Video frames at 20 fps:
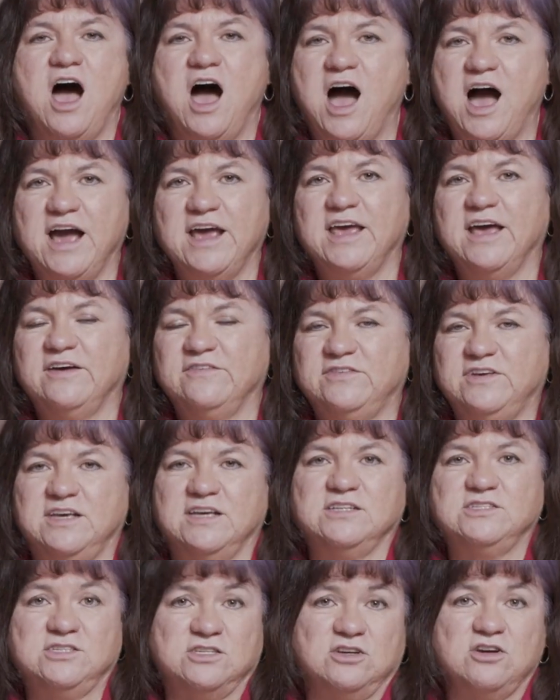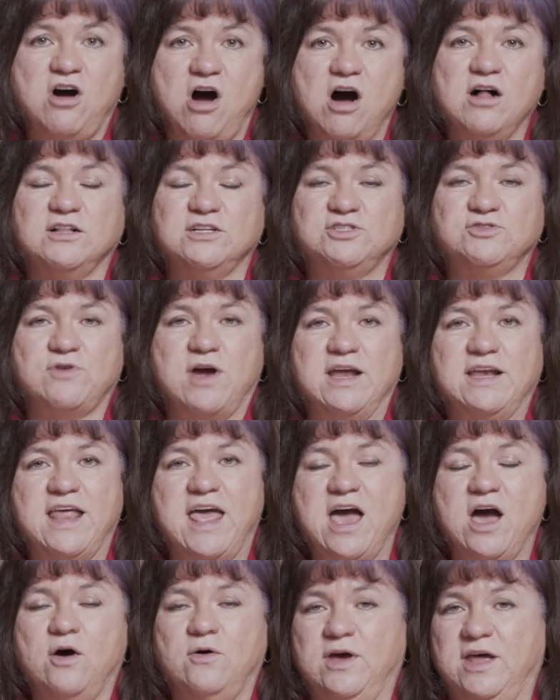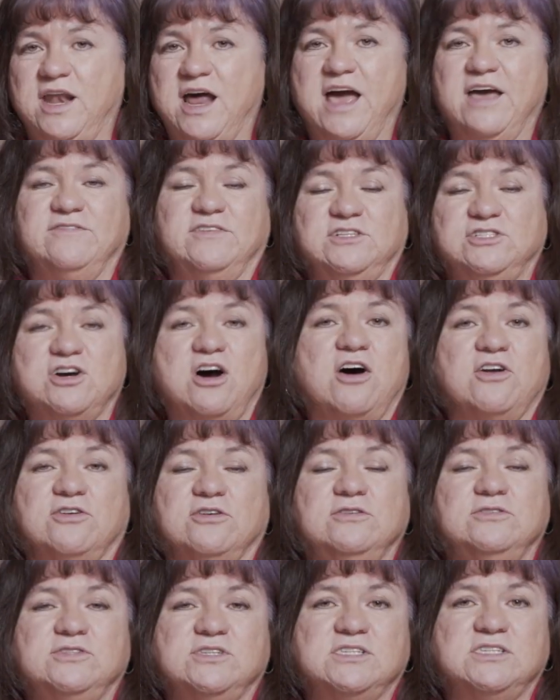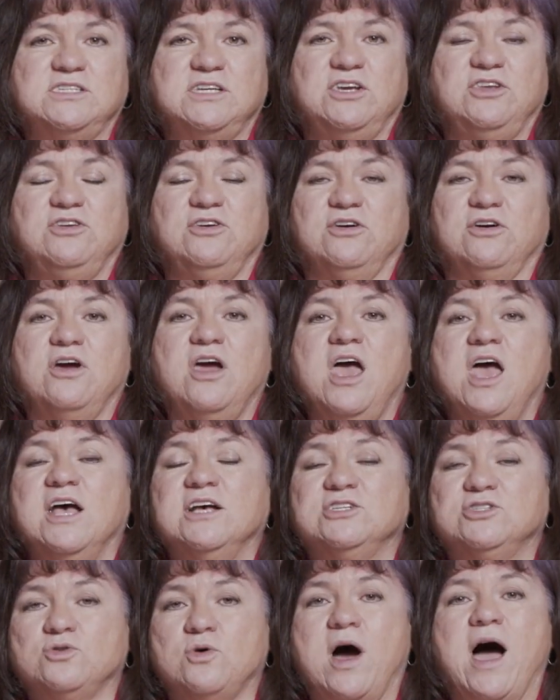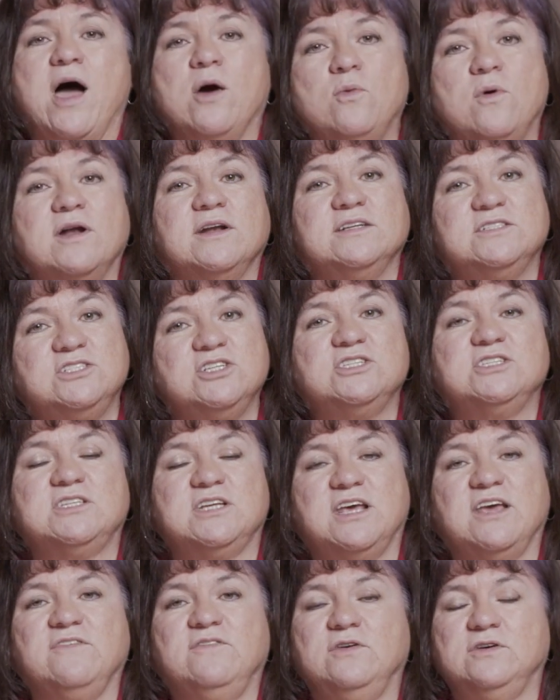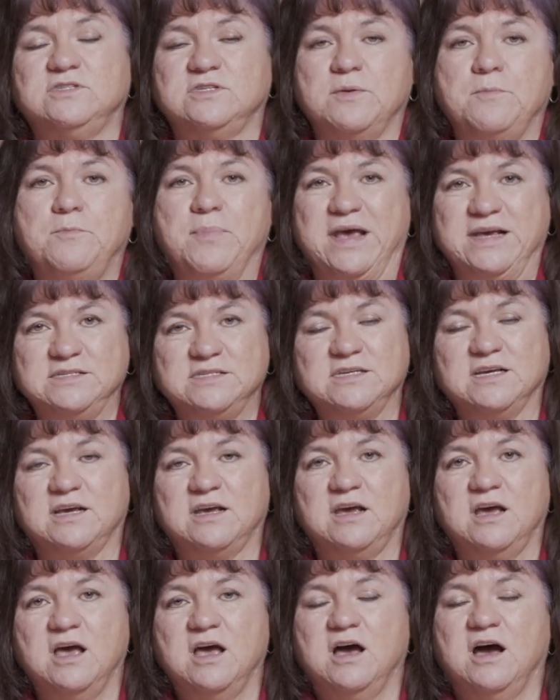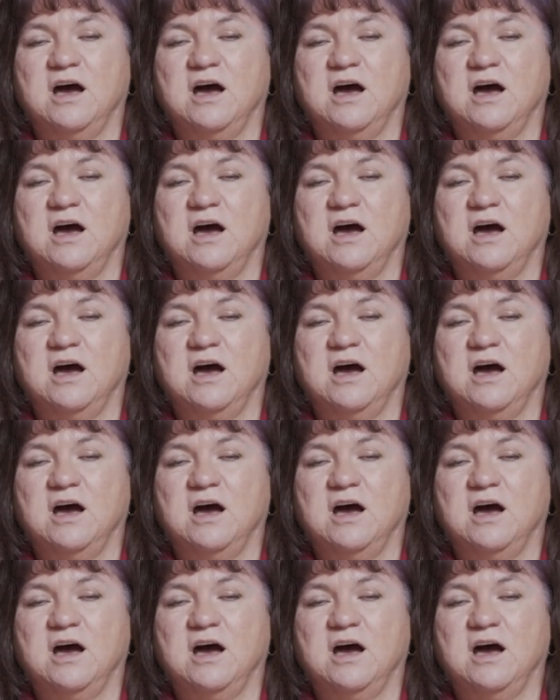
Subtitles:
I have kids in college right now, and I have a daughter who's a senior. So I wanted just to give you some basic